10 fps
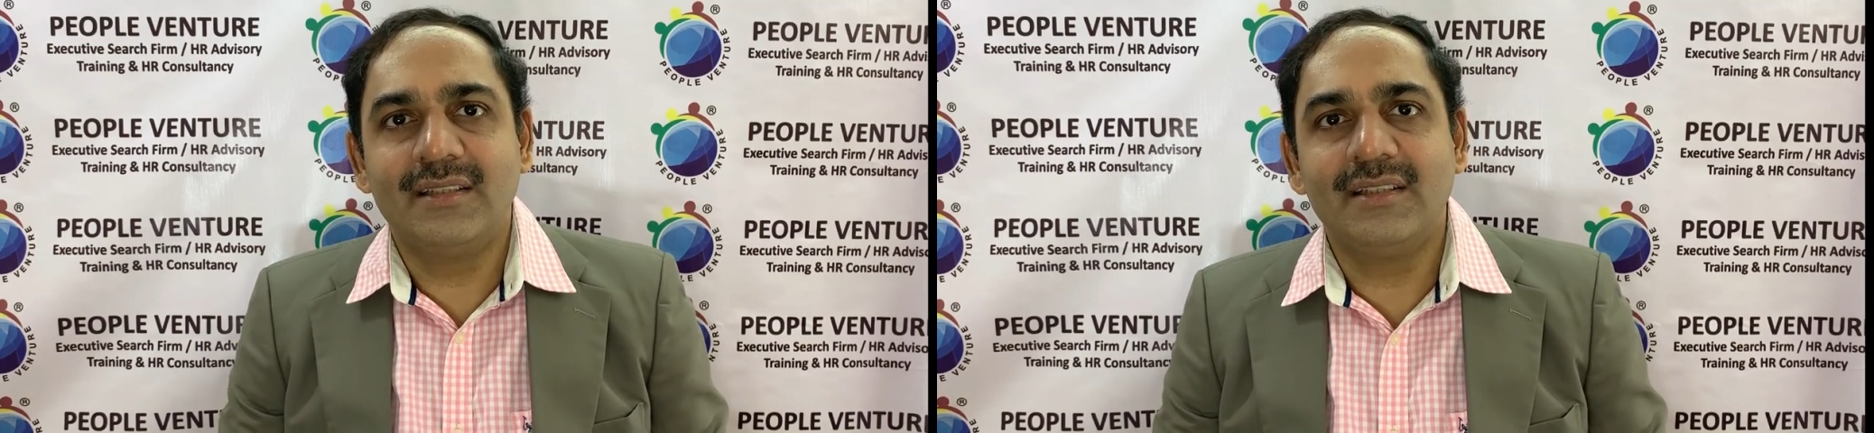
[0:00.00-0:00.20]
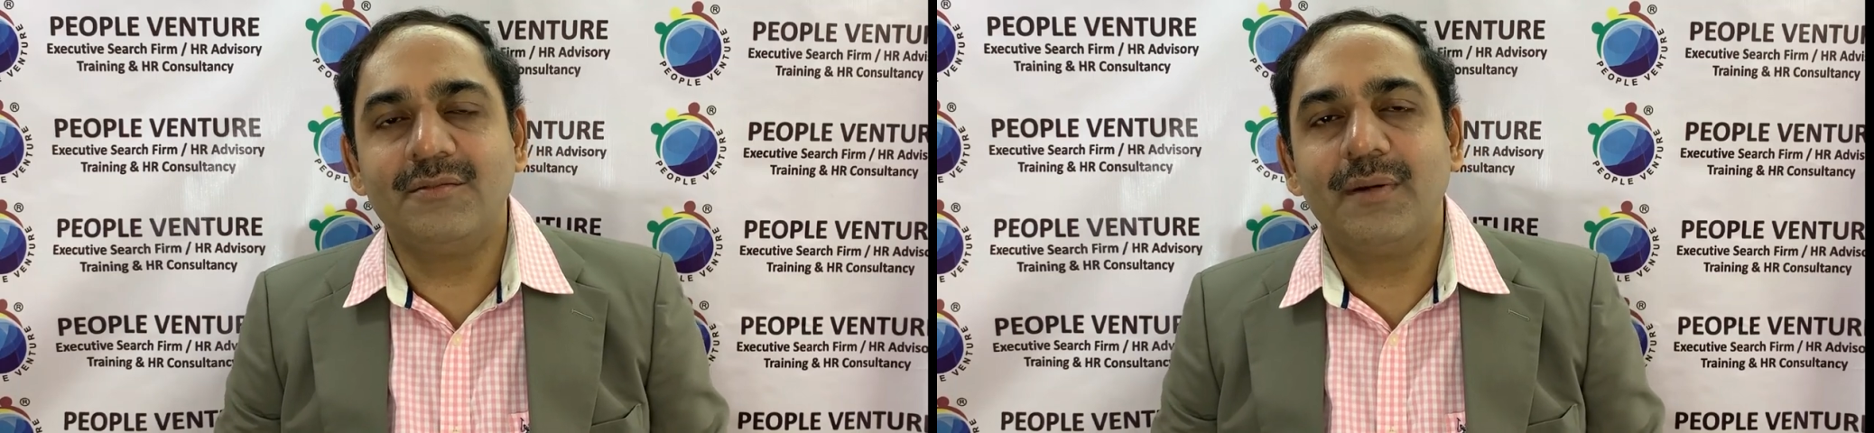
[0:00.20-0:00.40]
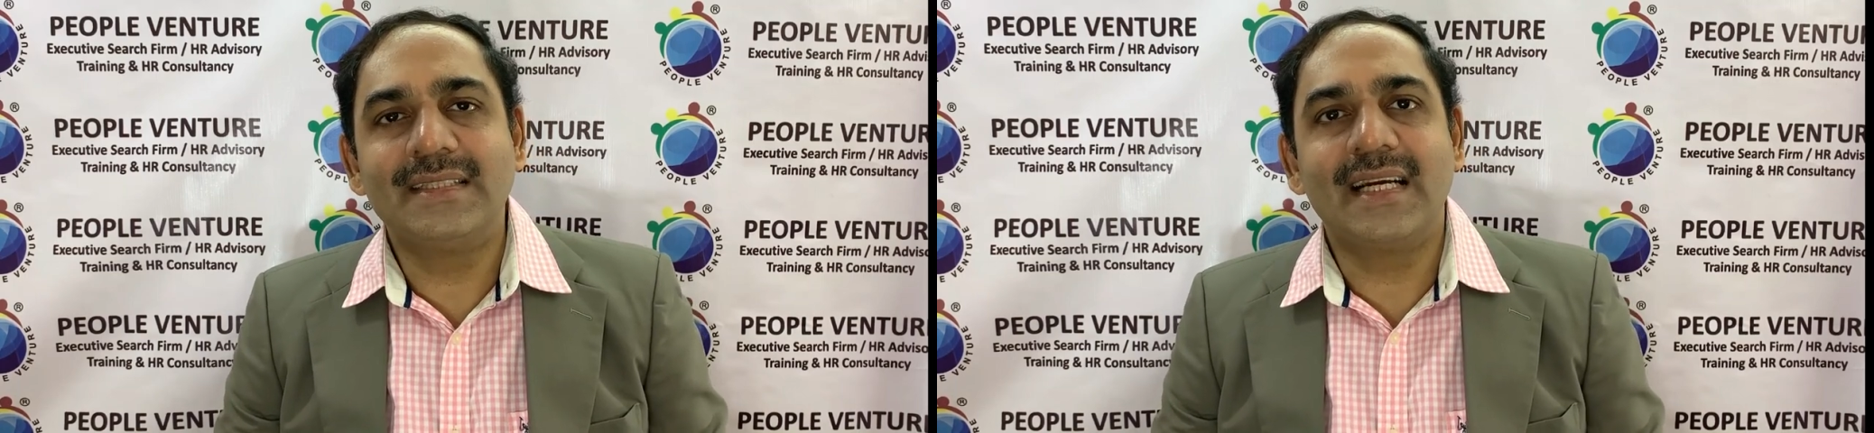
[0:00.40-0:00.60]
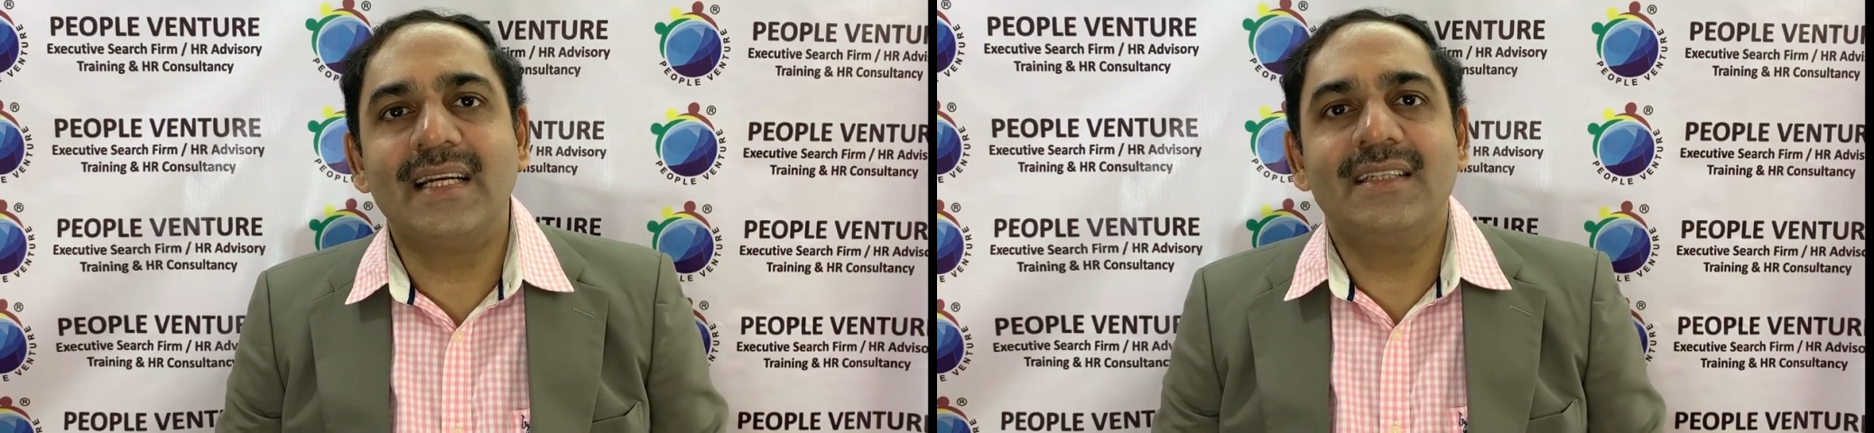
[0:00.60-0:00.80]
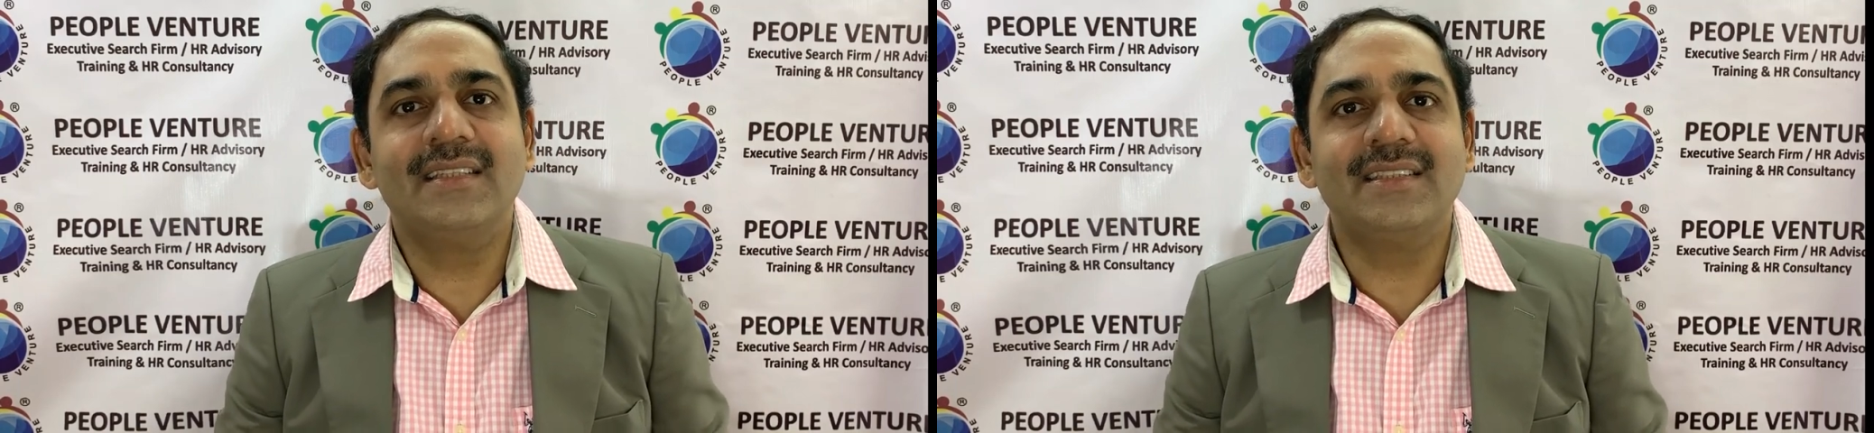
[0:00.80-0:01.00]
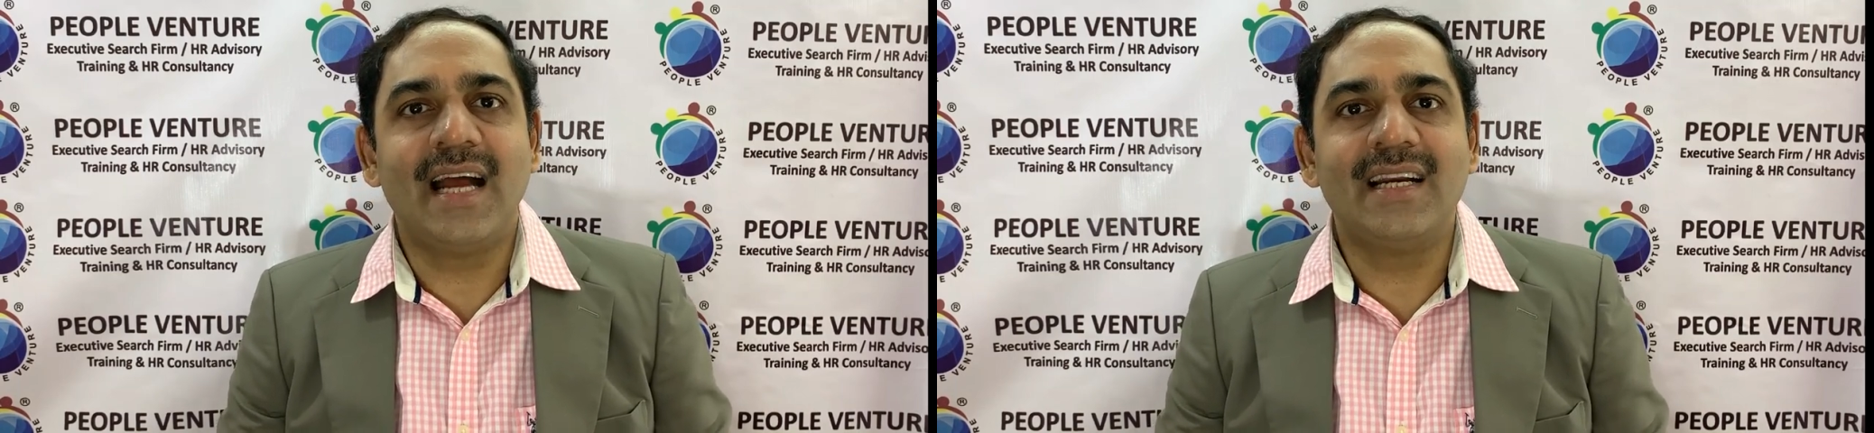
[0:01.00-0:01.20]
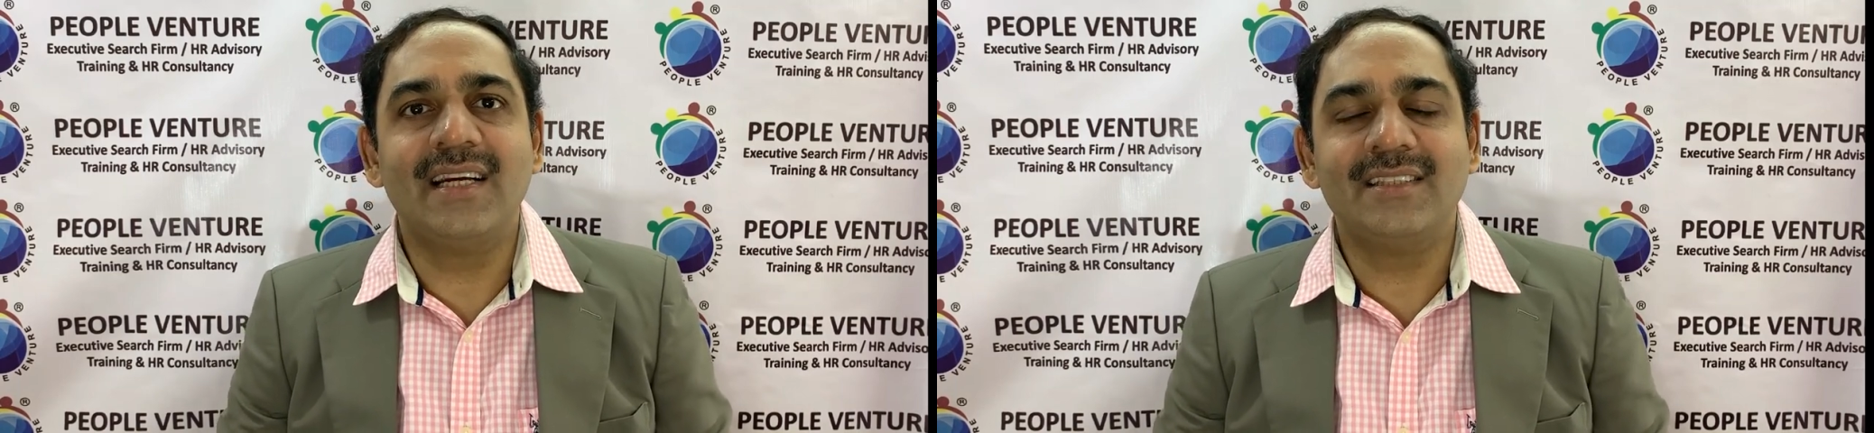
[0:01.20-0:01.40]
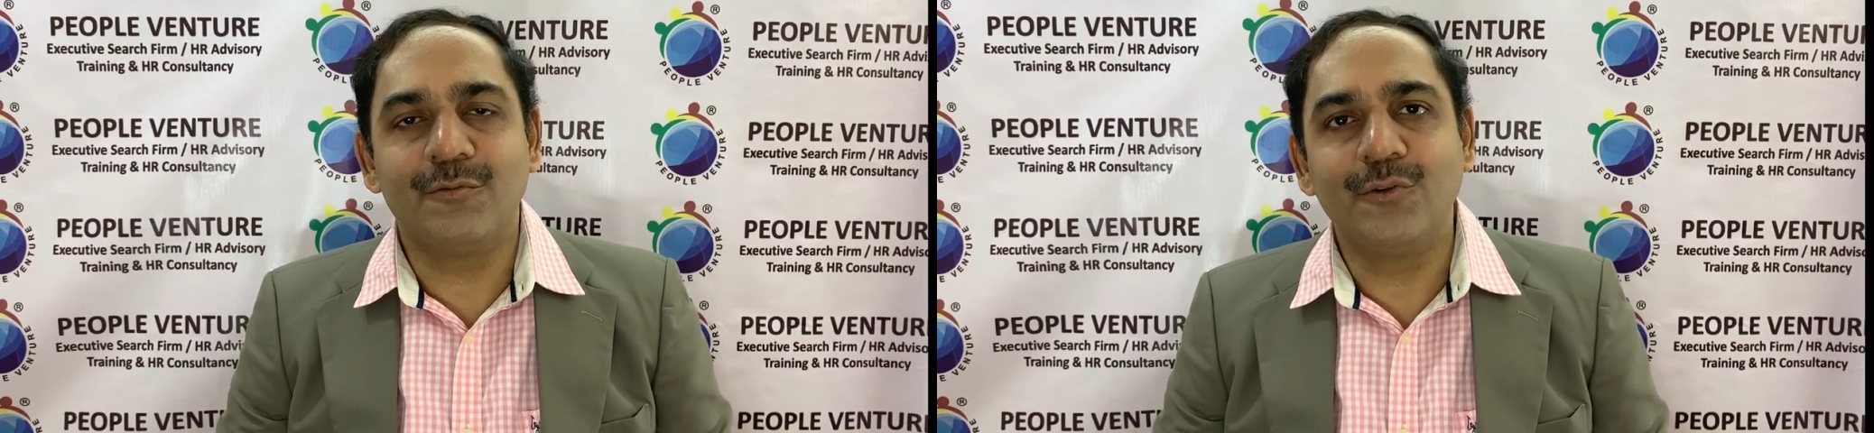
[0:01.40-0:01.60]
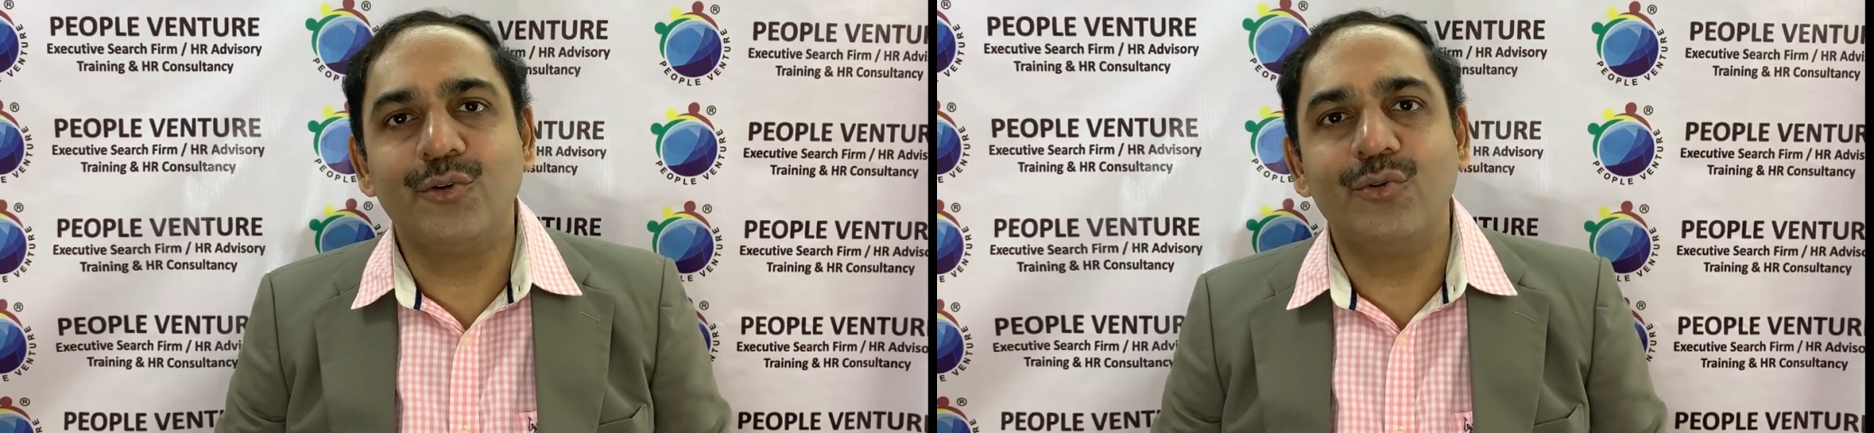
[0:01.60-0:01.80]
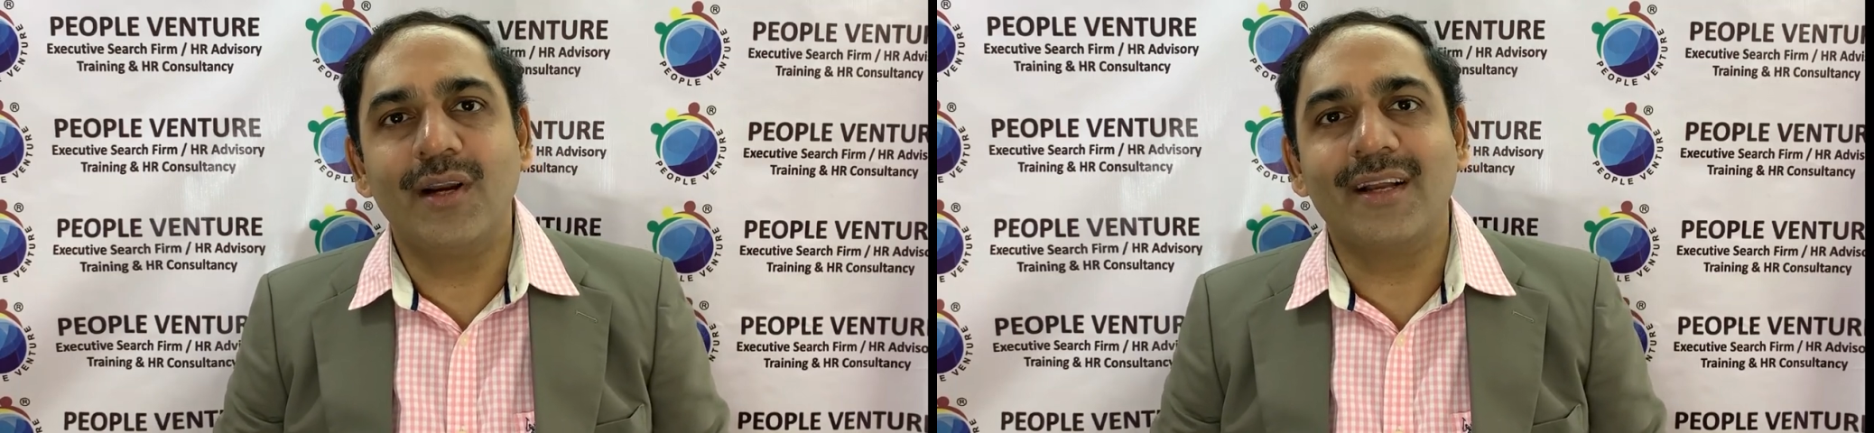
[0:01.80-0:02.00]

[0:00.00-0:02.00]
this channel is for you.